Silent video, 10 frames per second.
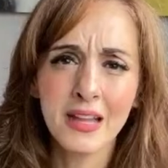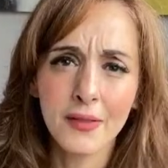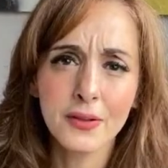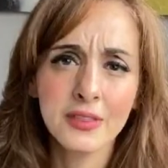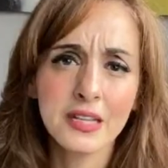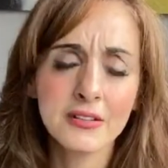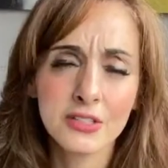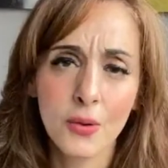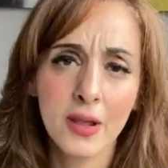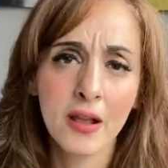other things
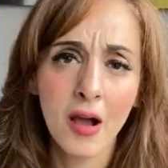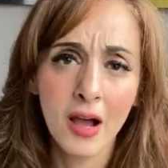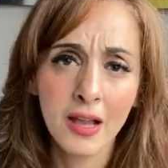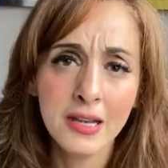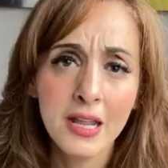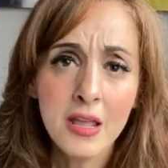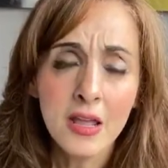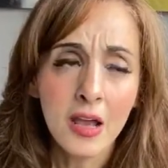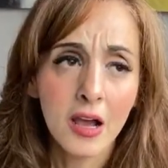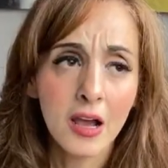going on.
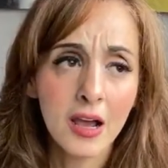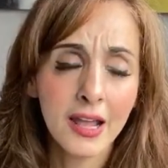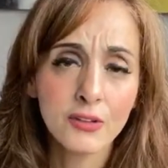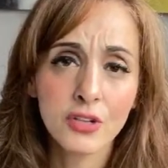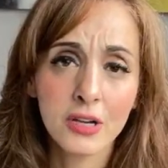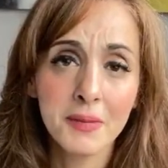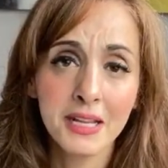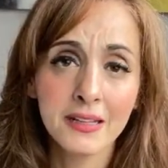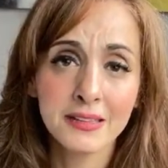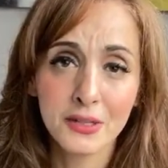It took
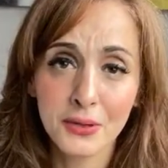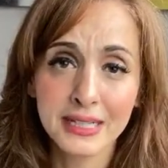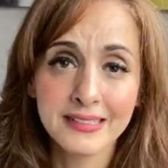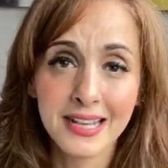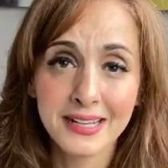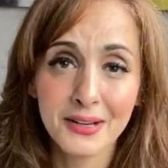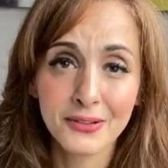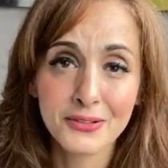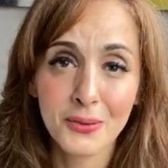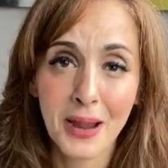me literally 10
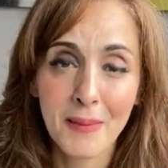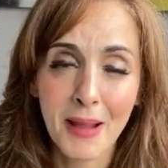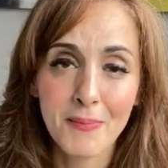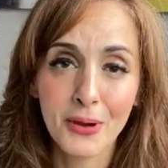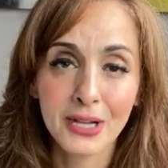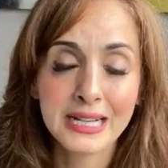years to write my book.